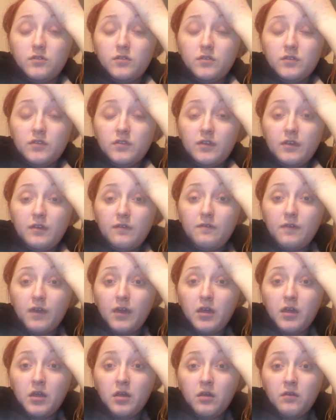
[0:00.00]
just like
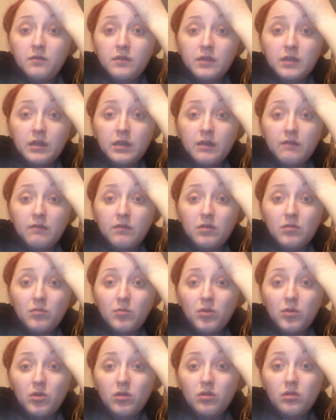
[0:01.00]
fighting off the
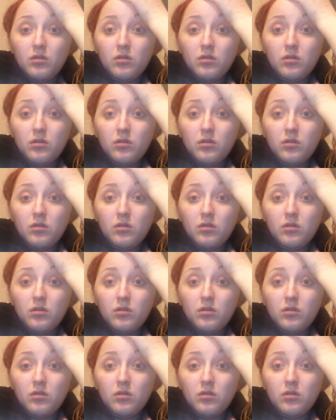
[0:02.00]
inevitable.